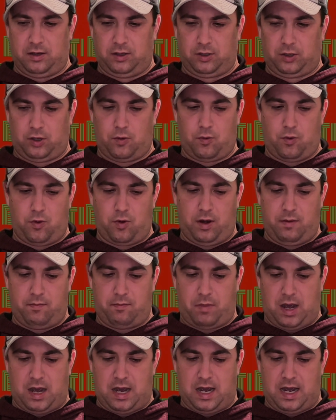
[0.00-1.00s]
go on and
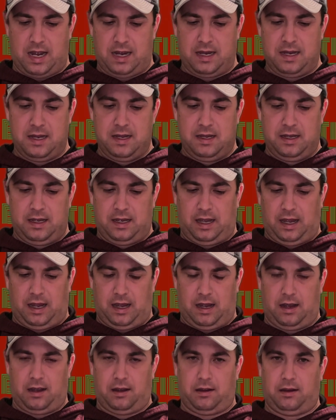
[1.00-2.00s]
buy
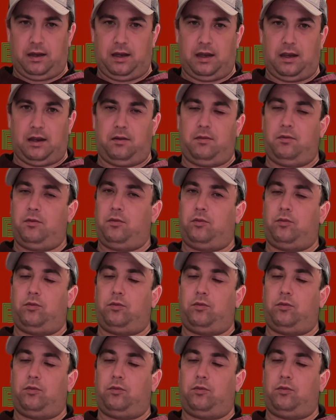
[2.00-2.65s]
and